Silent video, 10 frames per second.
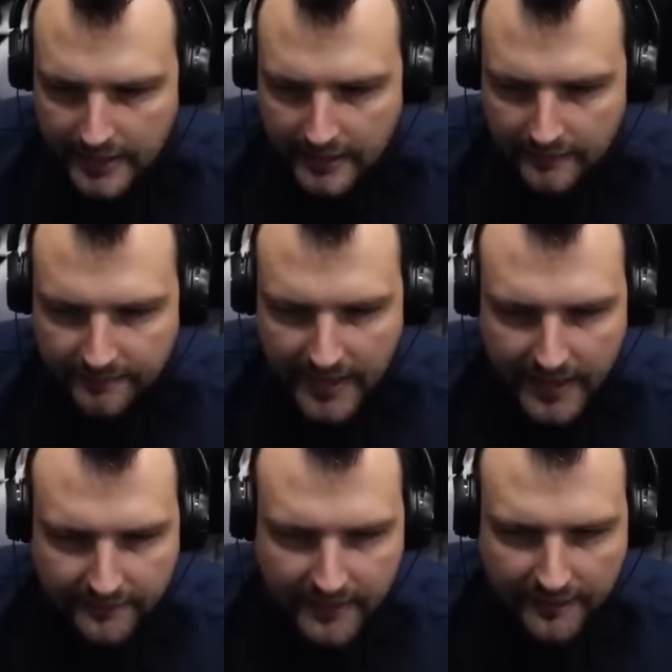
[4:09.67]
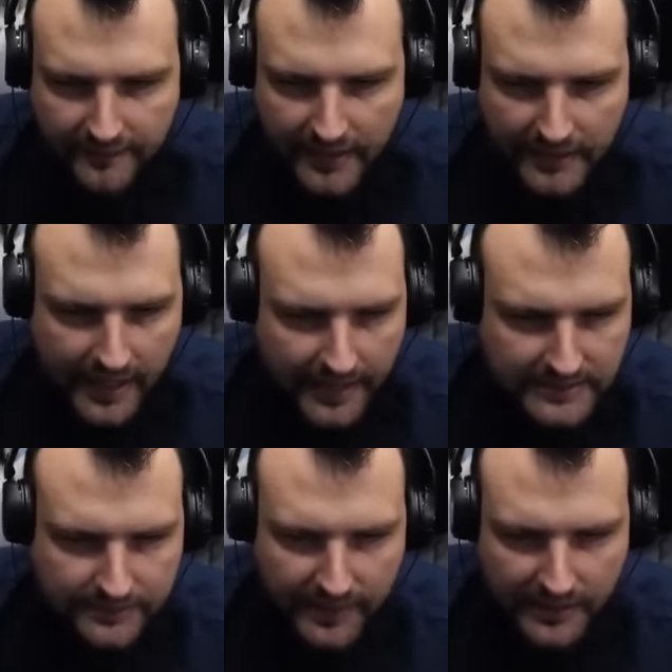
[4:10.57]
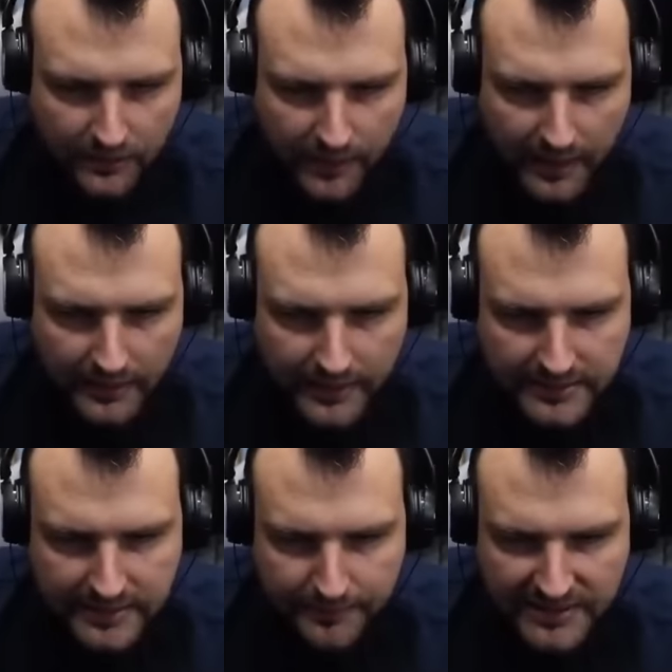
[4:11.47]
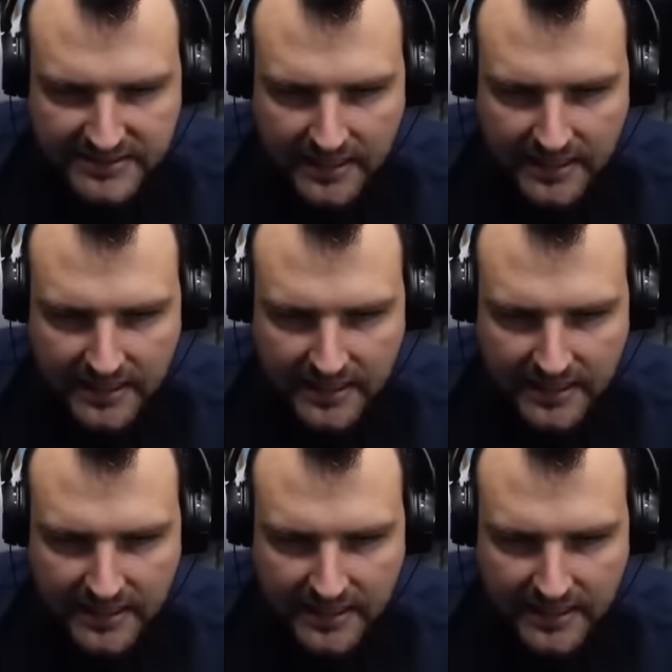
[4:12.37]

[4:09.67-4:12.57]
Very nice. Meanwhile, there is a Mr.